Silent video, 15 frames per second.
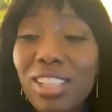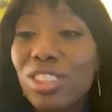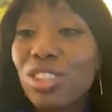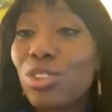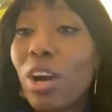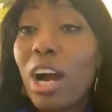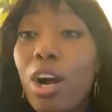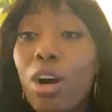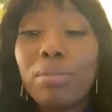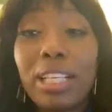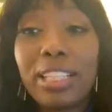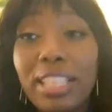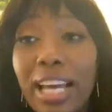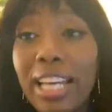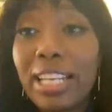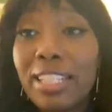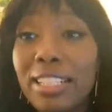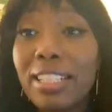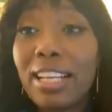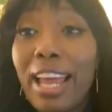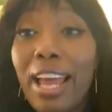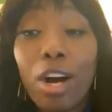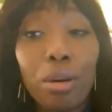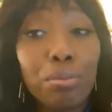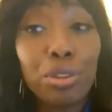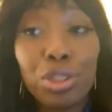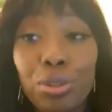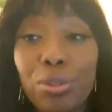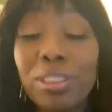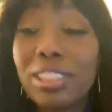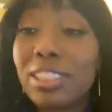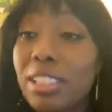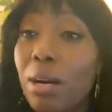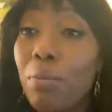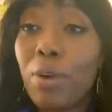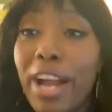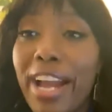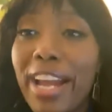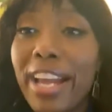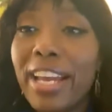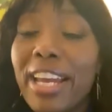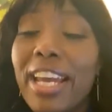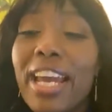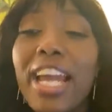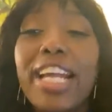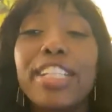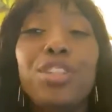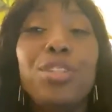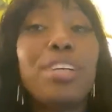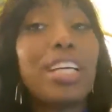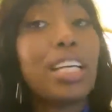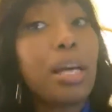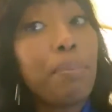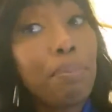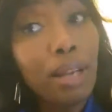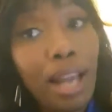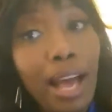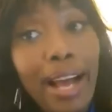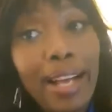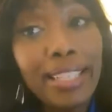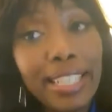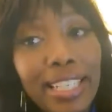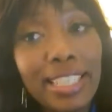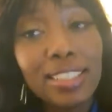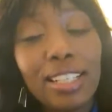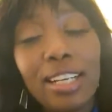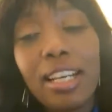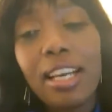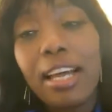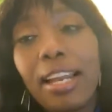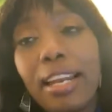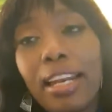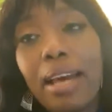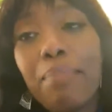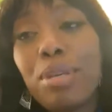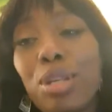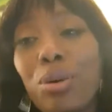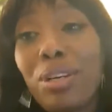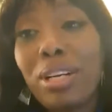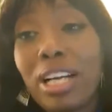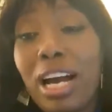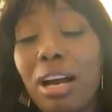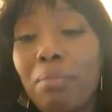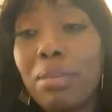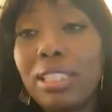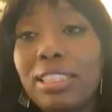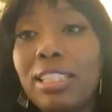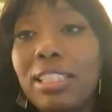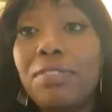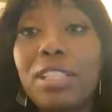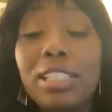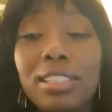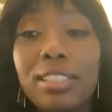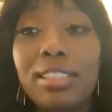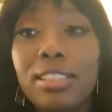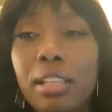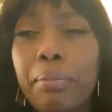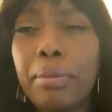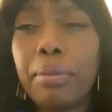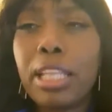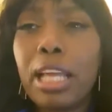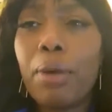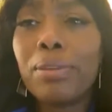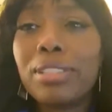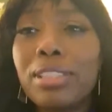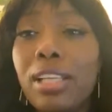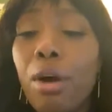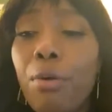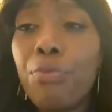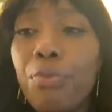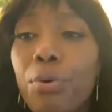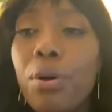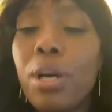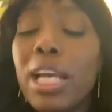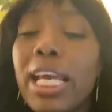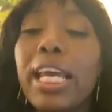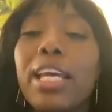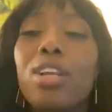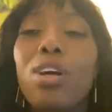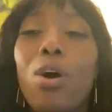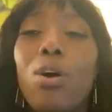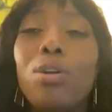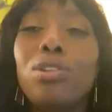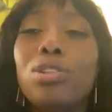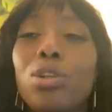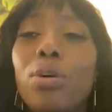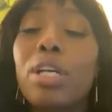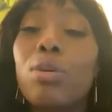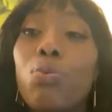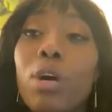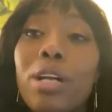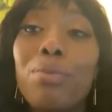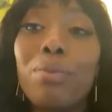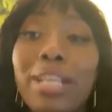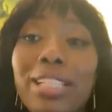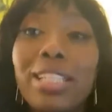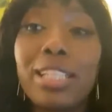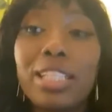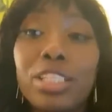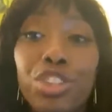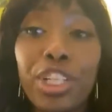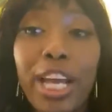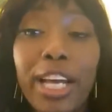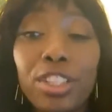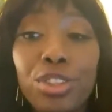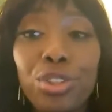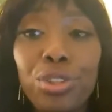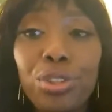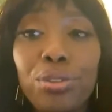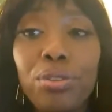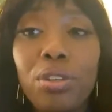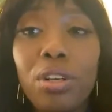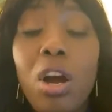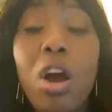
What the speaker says: So I hope that helped you in some way and you can apply it. Let me know in the comments if this is something that was helpful, and also in what way did it challenge you,